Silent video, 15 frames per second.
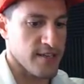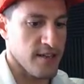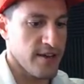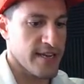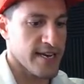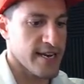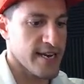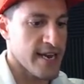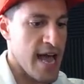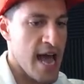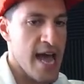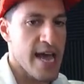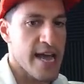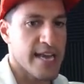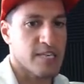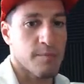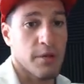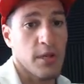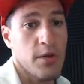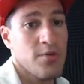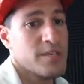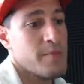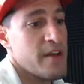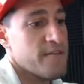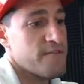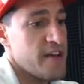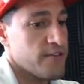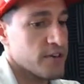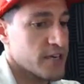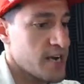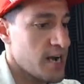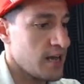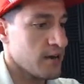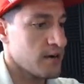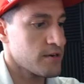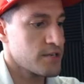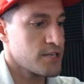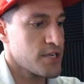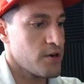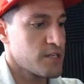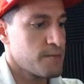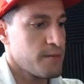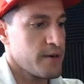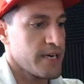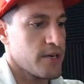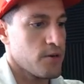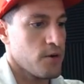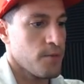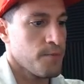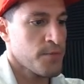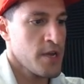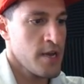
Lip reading: Looking nice. Blue is my favorite color, so it's pretty cool.